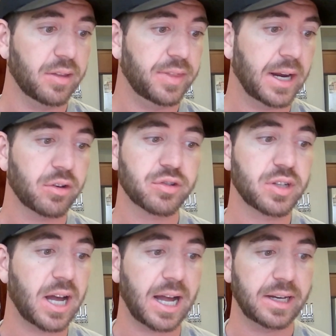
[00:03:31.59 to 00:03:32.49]
There's
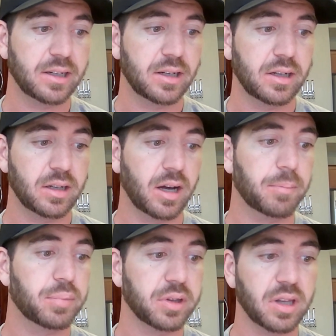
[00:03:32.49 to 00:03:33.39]
not a
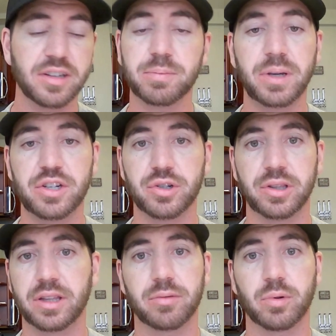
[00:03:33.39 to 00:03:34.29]
plus pitcher
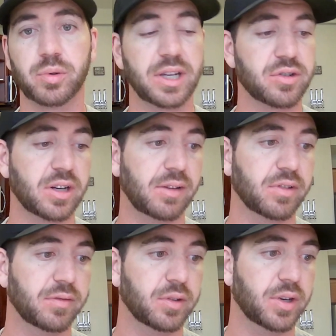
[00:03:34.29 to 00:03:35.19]
that threw yesterday
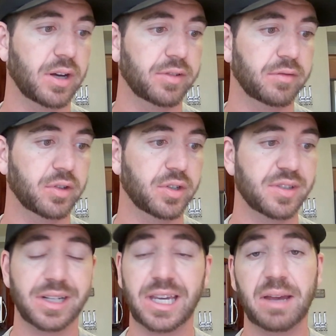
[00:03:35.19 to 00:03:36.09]
for the Philadelphia Phillies
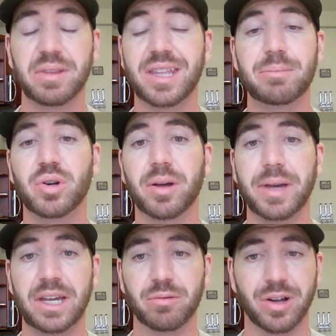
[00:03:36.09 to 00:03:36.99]
in a game that they put up
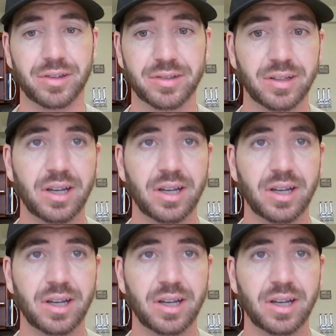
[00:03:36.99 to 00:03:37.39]
8 runs.